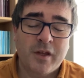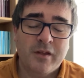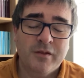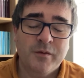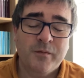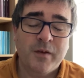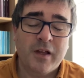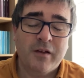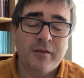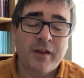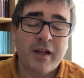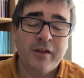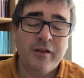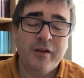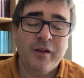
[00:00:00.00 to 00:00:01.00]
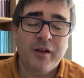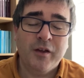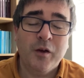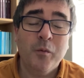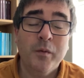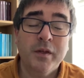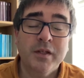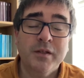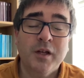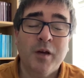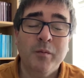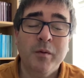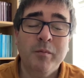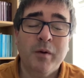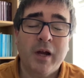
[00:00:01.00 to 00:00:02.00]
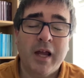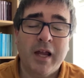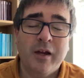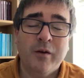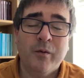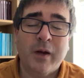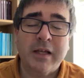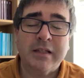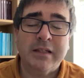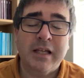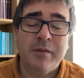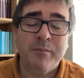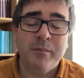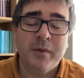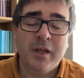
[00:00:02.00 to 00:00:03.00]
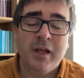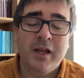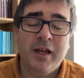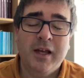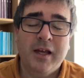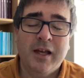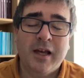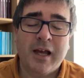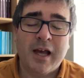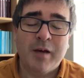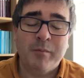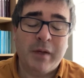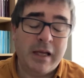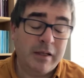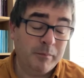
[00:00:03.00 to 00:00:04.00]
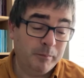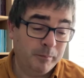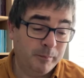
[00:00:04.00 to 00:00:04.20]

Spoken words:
So Father, thank you. And go with us now, we pray in Christ's name. Amen.